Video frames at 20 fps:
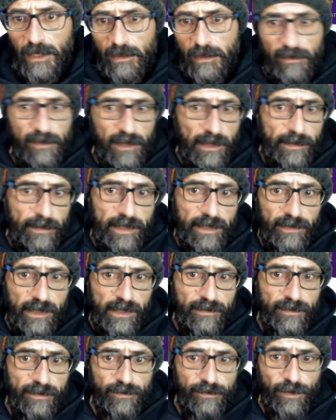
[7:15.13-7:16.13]
I mean,
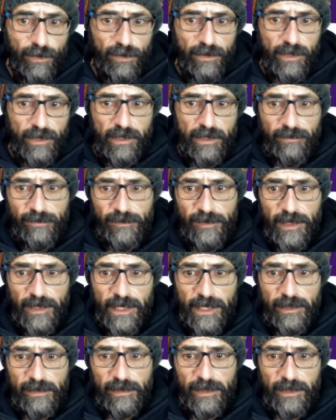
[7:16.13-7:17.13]
even 14
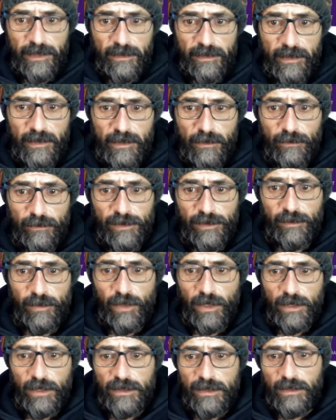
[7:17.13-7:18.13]
flair, 13 off the
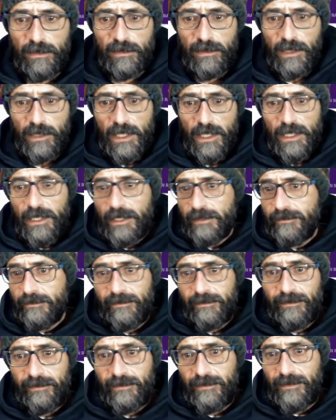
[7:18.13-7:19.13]
ball, so
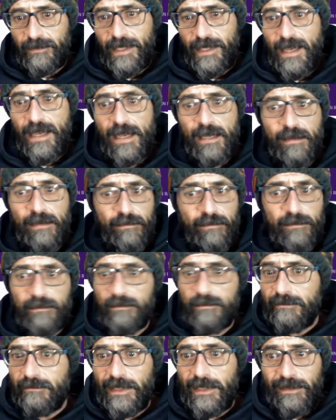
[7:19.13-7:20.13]
yeah,
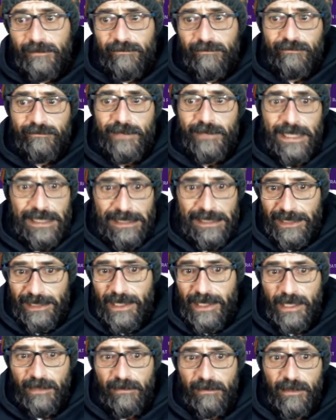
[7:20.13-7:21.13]
I
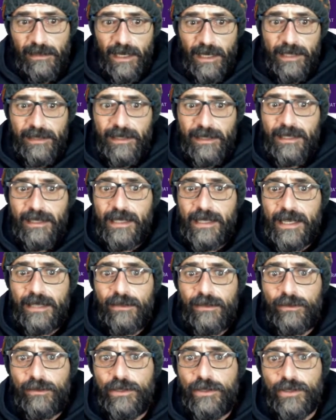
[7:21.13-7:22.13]
think he can
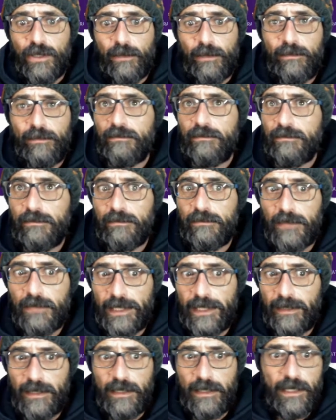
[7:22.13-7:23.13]
do the job.
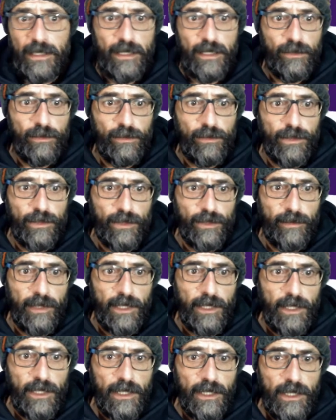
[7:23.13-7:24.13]
I think he can do the job.
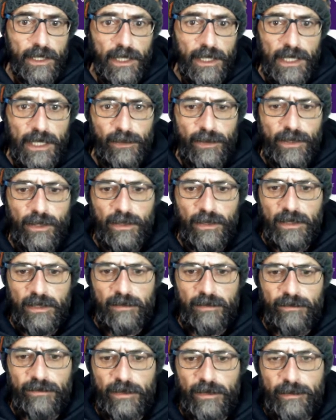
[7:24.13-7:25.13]
And we got
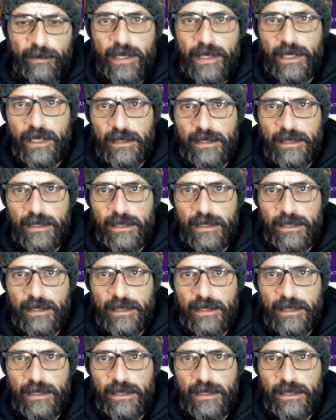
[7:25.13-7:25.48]
him for peanuts,